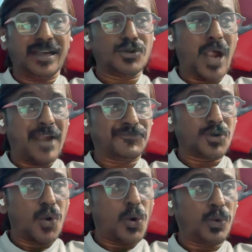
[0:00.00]
I do have
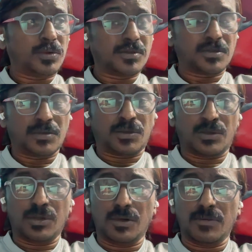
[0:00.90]
to go
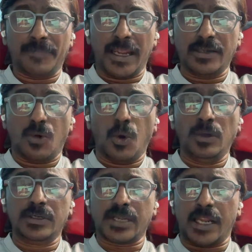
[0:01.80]
to my
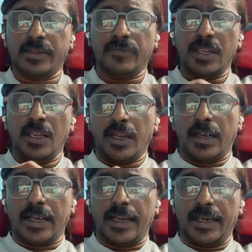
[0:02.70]
old drive
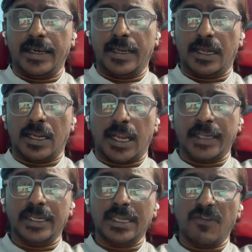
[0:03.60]
and
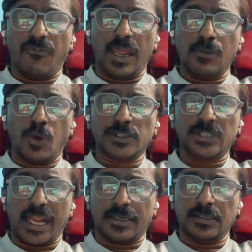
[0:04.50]
identify
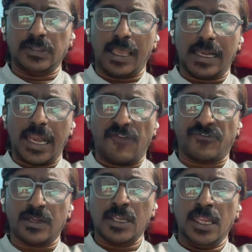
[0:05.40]
what sectors are
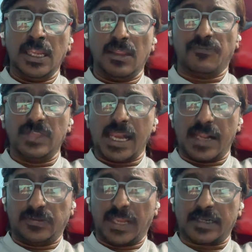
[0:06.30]
left. If
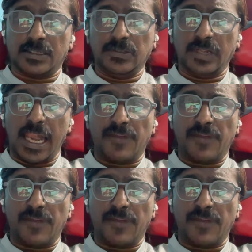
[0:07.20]
there are sectors